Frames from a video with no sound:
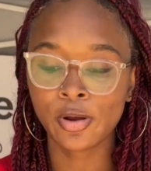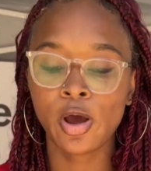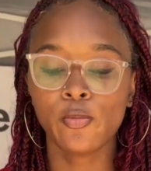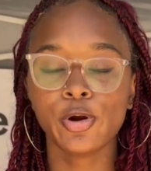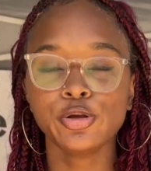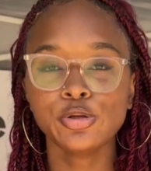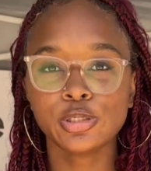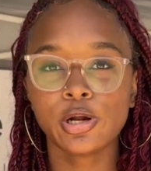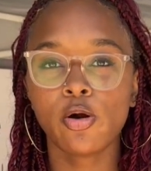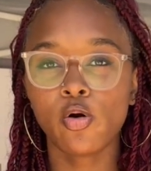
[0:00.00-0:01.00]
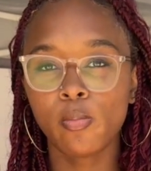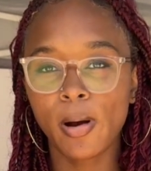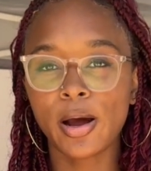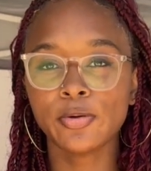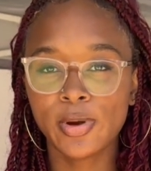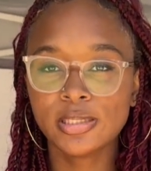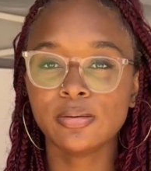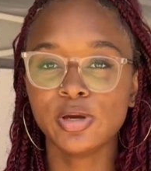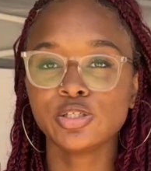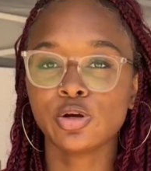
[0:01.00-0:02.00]
We're using our whole body weight
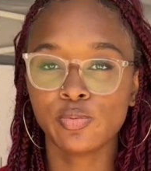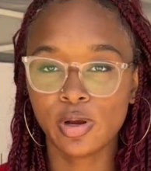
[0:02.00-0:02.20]
to make sure